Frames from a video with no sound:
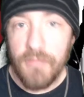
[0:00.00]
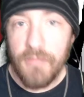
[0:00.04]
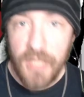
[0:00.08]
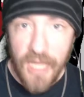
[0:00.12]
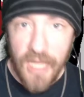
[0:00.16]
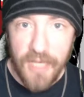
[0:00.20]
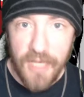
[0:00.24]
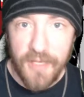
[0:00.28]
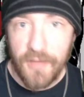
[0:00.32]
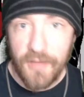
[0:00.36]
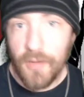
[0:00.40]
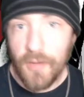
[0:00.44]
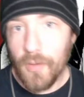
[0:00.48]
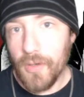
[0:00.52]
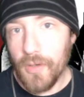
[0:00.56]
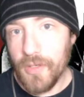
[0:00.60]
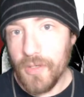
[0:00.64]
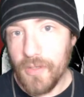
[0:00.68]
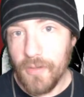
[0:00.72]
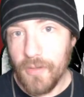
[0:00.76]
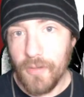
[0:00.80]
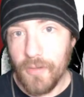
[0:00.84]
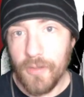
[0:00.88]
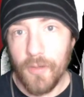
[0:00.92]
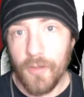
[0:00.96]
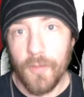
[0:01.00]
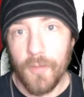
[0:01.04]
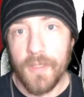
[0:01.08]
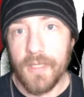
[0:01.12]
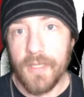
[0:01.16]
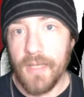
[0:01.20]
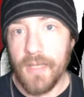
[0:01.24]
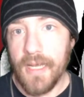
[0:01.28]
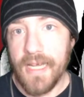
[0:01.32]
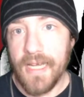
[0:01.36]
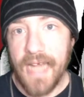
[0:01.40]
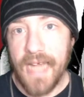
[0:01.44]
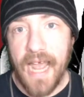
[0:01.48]
Yes, of course. There's always
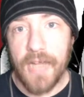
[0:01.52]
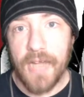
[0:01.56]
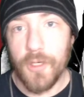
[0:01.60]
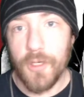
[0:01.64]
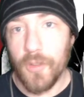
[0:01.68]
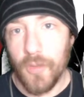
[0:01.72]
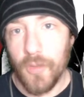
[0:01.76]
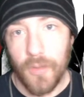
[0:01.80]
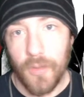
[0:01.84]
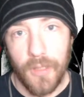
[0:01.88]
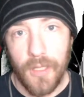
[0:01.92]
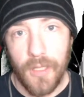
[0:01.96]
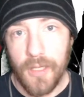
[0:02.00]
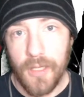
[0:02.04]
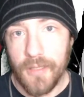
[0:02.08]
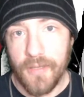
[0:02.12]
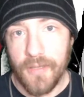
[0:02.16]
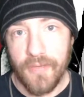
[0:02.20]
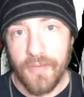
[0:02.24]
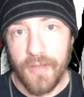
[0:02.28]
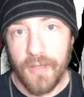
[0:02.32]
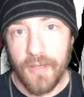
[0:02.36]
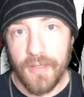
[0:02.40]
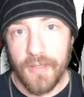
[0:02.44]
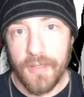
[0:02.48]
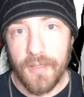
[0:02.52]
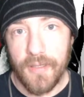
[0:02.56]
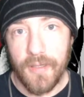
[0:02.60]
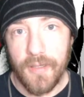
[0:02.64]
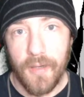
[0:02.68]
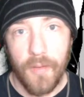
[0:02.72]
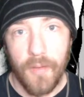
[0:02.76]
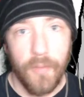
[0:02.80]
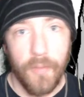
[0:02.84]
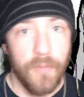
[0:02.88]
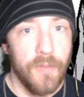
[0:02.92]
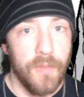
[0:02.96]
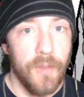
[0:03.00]
a natural law to things. You
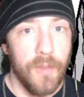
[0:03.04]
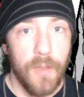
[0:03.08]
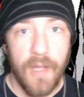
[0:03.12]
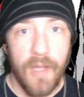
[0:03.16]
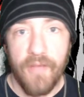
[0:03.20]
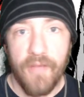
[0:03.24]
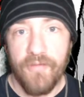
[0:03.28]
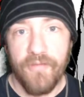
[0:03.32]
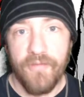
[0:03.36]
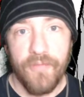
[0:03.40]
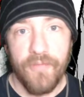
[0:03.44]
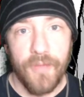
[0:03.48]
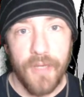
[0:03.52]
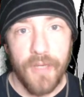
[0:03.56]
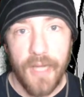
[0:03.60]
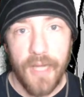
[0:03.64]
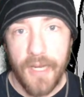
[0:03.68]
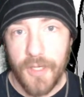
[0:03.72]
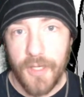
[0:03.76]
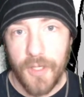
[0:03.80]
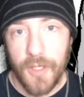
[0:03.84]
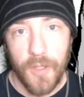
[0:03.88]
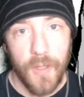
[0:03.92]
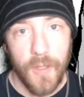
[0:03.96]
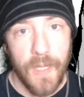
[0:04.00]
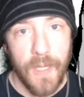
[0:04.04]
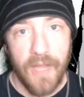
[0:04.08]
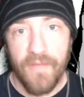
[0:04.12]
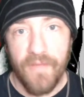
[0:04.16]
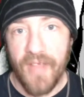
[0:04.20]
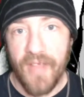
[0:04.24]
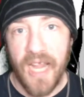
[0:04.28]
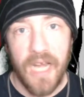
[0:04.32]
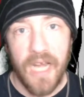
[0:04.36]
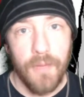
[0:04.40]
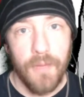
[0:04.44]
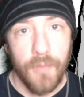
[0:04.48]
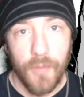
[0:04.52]
know, you have nature, you have
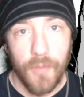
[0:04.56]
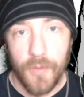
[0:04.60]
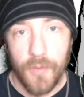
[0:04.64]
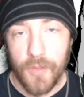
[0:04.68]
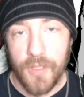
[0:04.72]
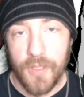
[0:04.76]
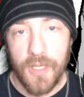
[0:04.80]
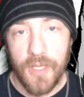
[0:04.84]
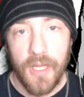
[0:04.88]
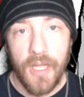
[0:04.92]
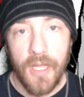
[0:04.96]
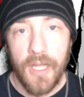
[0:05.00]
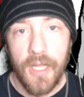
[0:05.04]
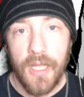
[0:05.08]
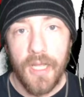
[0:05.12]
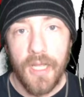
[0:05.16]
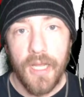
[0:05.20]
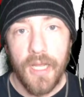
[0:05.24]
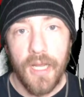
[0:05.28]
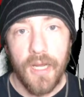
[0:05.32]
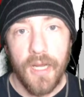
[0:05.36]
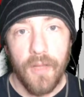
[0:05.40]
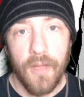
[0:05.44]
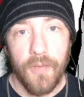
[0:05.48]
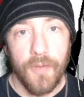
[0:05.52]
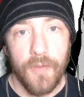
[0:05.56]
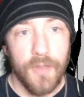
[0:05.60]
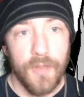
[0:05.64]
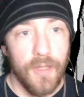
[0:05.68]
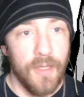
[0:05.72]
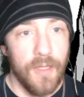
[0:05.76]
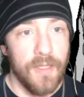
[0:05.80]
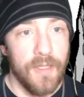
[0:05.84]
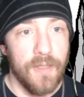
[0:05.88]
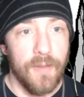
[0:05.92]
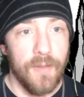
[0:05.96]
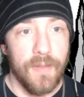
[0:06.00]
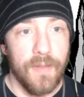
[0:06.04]
animals. You know, there's
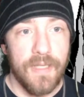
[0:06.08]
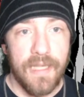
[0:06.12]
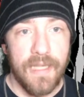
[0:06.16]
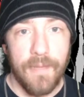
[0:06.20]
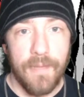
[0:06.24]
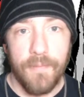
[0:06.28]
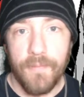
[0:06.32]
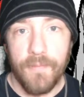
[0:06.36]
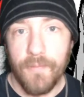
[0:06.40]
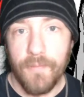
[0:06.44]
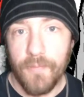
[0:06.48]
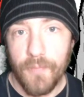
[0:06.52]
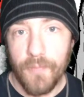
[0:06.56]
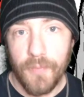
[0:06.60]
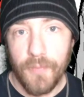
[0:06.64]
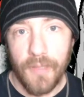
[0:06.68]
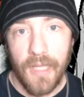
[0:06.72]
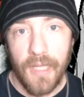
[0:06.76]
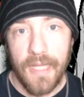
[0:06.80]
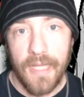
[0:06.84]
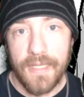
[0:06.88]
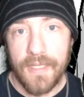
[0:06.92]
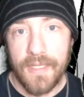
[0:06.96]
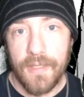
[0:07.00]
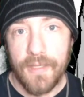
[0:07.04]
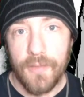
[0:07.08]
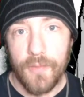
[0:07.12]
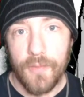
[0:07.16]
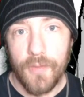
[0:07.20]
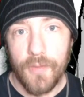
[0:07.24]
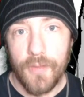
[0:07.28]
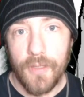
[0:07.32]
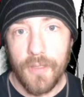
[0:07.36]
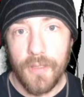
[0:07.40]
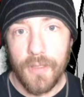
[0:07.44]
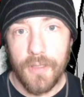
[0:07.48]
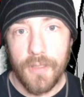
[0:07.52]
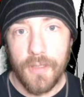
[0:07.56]
also the same applies to,
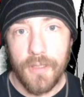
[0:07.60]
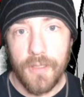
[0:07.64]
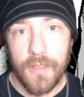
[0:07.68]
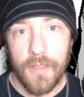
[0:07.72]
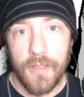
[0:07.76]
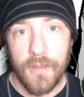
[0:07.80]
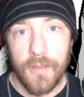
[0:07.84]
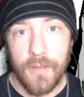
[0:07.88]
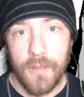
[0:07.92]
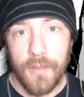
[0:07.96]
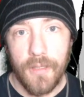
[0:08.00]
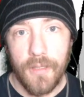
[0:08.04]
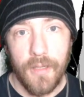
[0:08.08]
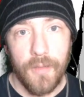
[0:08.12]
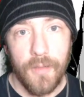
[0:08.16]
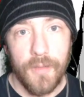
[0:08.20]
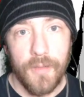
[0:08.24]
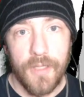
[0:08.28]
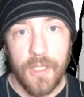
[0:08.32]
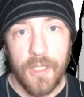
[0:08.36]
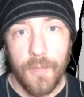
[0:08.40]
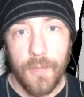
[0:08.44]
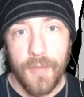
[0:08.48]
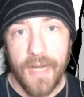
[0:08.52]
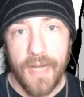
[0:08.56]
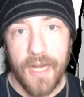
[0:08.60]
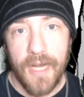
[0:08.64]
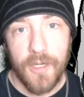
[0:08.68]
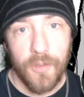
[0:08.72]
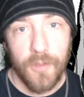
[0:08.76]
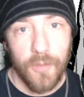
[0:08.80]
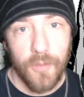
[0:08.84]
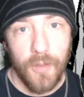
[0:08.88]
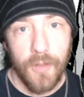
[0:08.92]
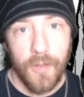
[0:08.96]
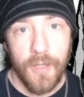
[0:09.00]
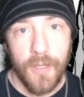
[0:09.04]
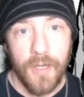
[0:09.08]
you know,
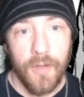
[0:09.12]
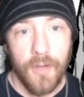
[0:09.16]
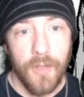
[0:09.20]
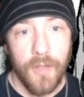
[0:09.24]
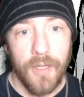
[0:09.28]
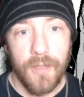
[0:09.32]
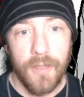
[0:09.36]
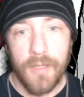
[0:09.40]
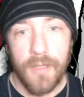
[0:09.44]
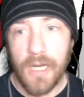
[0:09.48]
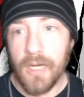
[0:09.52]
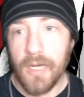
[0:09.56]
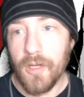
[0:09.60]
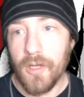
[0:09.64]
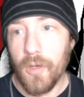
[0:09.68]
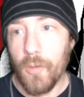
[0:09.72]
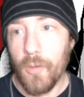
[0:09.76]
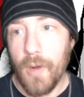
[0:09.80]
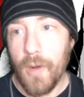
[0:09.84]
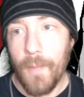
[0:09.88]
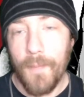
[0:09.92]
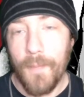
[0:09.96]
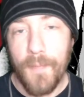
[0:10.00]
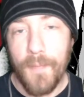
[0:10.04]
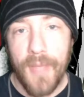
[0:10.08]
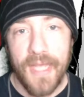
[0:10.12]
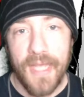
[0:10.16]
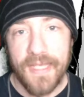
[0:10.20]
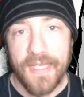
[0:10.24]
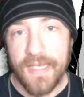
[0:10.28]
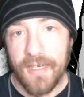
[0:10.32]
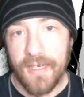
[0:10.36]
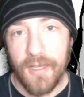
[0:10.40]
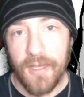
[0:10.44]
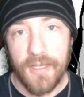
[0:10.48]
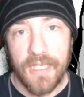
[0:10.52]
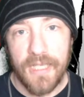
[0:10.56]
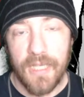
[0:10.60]
supernatural. You know, you're not going to go around
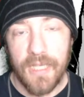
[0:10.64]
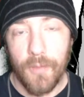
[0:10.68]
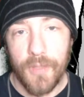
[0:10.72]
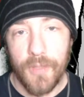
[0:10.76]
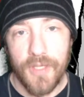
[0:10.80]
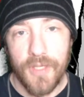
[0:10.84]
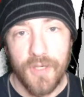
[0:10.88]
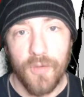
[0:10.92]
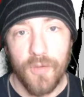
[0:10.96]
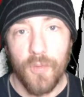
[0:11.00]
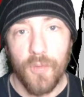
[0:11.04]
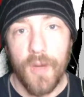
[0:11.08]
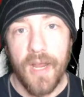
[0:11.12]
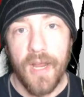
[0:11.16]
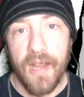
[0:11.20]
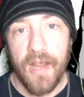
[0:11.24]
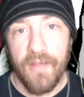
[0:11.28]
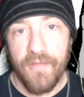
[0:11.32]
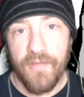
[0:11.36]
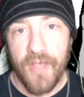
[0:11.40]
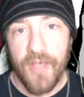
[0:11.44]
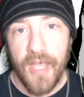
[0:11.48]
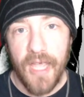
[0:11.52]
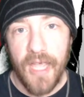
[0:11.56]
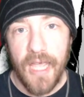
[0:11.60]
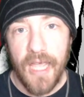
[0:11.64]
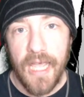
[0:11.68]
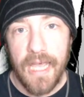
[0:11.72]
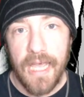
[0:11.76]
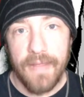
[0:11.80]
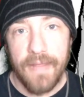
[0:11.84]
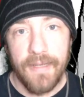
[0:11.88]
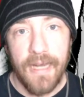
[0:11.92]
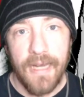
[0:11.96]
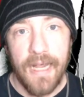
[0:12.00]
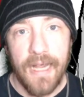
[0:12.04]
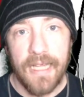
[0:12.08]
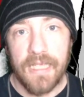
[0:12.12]
pissing on someone's grave
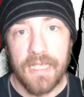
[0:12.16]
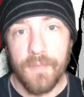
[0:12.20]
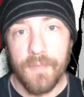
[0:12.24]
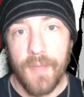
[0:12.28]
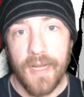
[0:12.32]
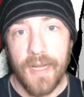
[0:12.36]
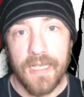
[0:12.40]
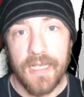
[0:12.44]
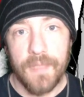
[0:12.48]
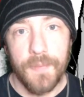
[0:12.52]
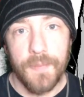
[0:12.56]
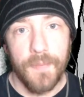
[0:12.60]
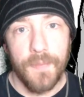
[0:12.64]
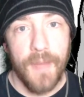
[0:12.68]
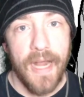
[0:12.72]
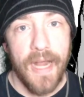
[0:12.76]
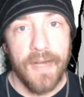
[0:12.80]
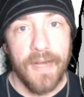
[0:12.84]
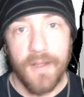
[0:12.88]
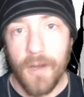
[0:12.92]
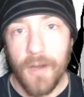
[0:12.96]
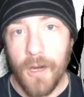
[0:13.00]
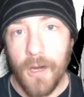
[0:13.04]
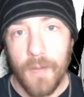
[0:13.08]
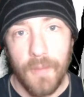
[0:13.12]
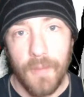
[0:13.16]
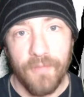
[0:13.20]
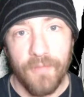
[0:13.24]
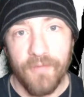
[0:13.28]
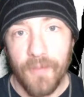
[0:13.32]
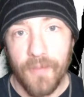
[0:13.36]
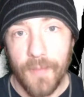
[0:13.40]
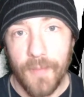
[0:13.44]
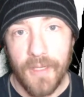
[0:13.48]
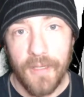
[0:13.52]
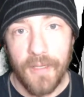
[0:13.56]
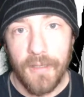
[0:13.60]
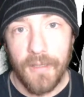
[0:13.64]
and not expect some bad karma
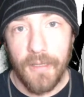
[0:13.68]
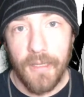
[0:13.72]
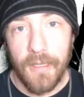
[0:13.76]
from it.